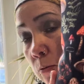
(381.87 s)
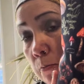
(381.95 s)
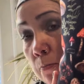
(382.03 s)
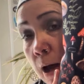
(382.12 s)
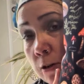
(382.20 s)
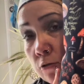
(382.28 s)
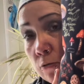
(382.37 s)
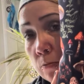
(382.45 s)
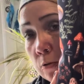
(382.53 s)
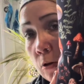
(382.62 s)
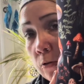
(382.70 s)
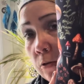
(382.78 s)
with
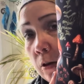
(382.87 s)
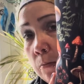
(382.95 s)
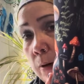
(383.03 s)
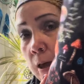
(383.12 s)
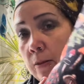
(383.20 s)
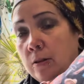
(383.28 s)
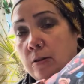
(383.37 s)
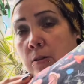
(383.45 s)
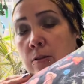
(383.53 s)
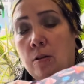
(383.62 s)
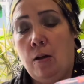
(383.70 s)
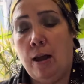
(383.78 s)
mushrooms on them. And this
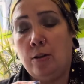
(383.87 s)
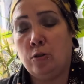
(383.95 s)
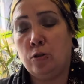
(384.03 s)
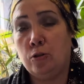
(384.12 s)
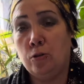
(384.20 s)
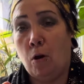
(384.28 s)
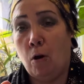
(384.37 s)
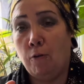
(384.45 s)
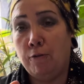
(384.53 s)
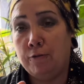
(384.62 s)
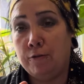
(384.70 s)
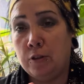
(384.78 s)
is like
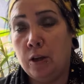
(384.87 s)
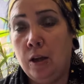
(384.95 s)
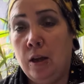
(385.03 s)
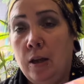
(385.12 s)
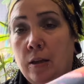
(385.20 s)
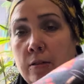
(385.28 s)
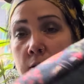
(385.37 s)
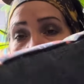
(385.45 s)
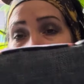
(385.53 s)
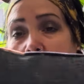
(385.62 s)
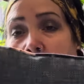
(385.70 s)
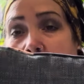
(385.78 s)
soft. This is
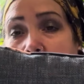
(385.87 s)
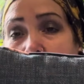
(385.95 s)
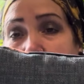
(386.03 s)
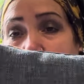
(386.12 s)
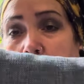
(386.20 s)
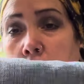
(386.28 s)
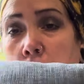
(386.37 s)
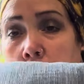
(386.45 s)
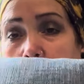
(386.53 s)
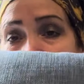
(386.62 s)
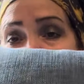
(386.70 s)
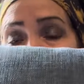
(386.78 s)
a
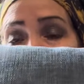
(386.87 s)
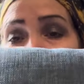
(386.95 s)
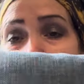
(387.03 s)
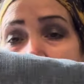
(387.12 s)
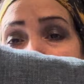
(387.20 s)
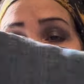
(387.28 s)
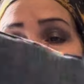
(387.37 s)
handmade cushion,